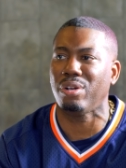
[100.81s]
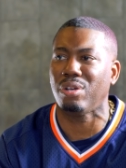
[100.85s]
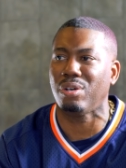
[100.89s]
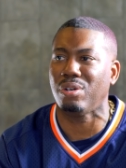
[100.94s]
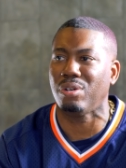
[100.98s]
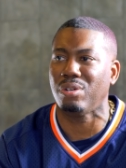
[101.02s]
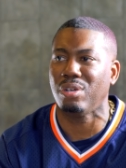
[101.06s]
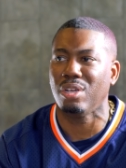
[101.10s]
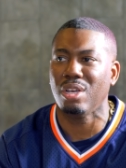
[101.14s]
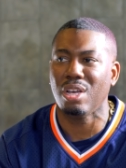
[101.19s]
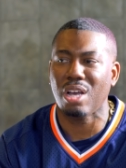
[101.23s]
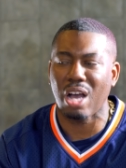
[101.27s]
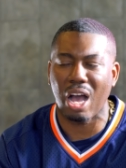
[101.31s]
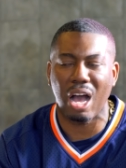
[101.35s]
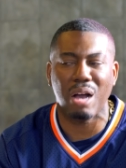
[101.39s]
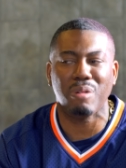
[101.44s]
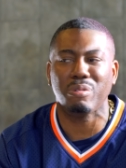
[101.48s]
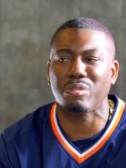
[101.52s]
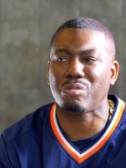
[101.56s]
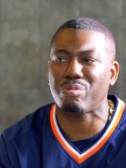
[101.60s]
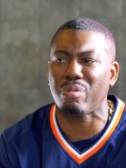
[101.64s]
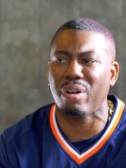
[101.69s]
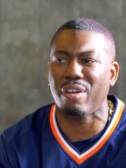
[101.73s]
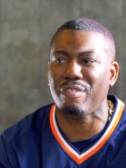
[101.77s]
though. I
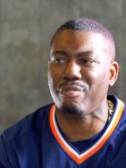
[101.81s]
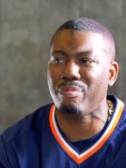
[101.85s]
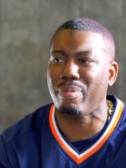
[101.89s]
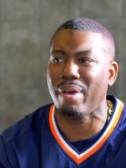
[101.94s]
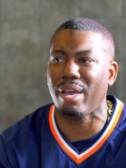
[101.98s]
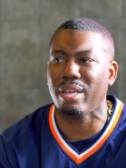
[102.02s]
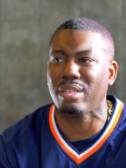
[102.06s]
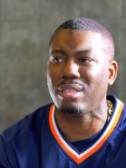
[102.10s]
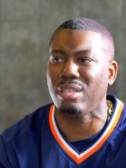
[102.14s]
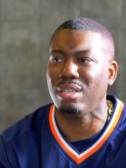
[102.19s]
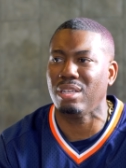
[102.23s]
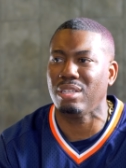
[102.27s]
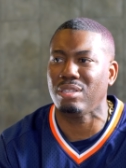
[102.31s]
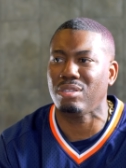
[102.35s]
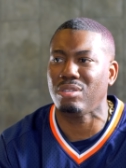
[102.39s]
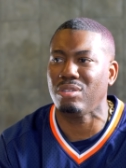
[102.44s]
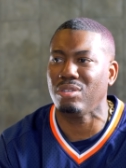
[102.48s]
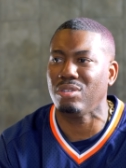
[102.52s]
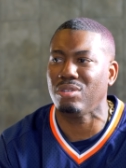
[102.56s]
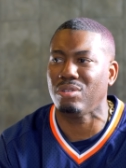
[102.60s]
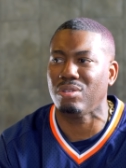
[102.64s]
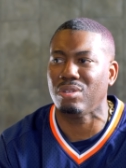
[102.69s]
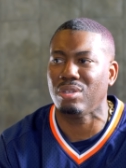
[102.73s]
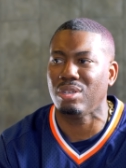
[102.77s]
was rough back then
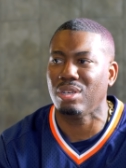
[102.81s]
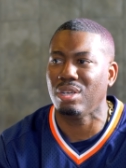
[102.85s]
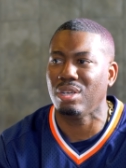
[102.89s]
too.